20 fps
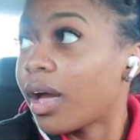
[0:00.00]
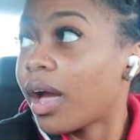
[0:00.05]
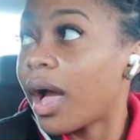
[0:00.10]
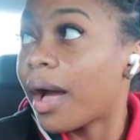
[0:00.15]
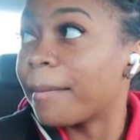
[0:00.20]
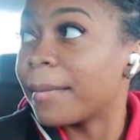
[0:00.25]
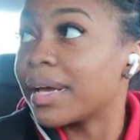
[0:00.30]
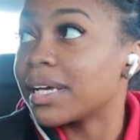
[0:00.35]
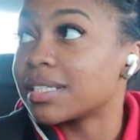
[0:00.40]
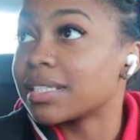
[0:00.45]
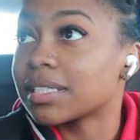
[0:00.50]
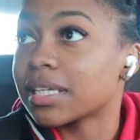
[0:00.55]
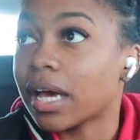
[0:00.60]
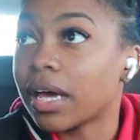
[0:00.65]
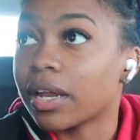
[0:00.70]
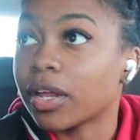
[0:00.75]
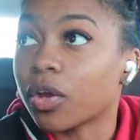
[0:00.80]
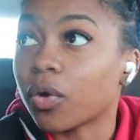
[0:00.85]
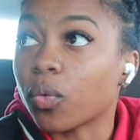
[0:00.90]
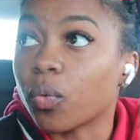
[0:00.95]
I'm at
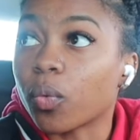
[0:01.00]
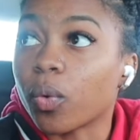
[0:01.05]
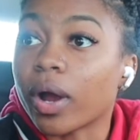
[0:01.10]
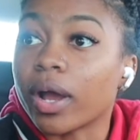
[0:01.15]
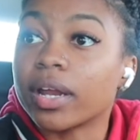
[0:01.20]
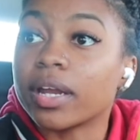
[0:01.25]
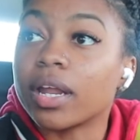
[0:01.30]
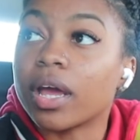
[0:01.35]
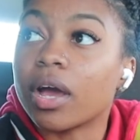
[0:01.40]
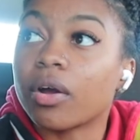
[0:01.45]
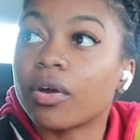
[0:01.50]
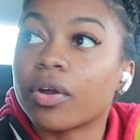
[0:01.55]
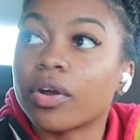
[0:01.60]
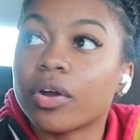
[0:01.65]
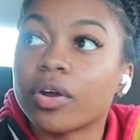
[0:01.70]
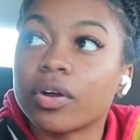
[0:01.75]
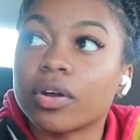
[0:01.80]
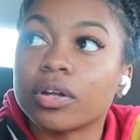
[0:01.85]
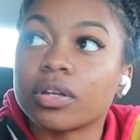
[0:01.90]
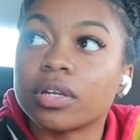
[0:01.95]
Sonic right now,
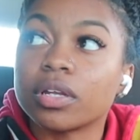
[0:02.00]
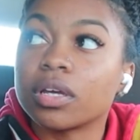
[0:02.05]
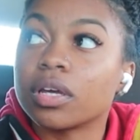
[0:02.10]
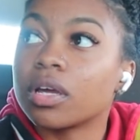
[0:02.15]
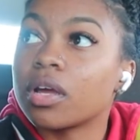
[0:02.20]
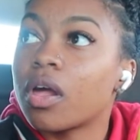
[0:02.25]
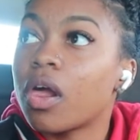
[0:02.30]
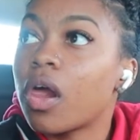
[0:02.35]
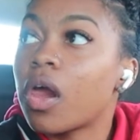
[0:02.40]
currently.